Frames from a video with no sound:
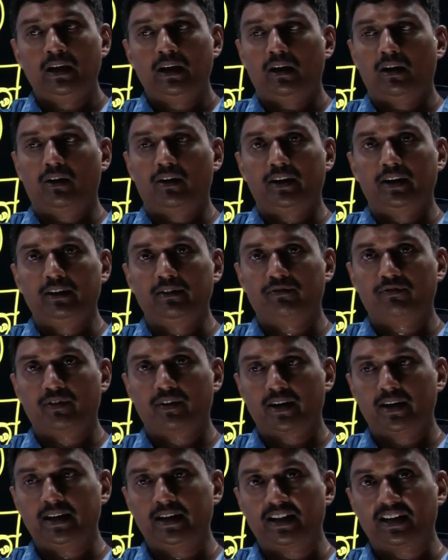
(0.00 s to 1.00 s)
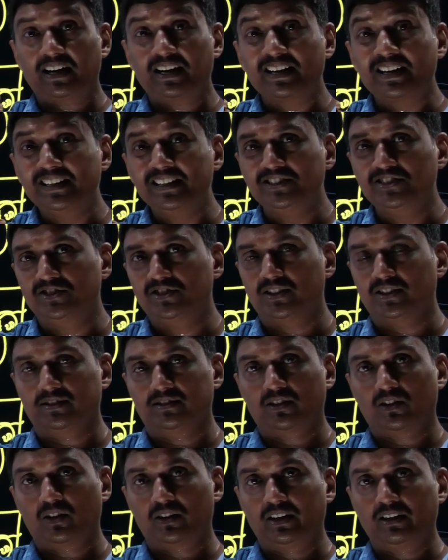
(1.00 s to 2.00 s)
or different
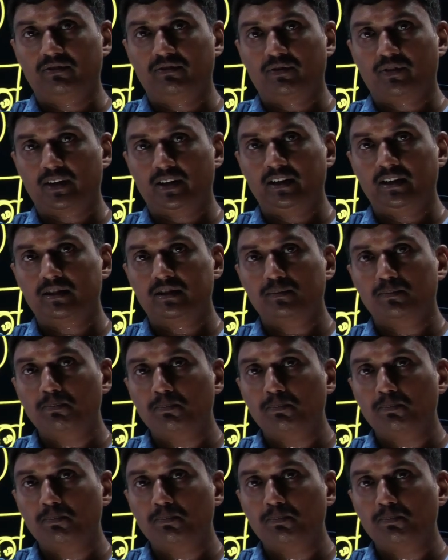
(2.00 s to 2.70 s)
regions or different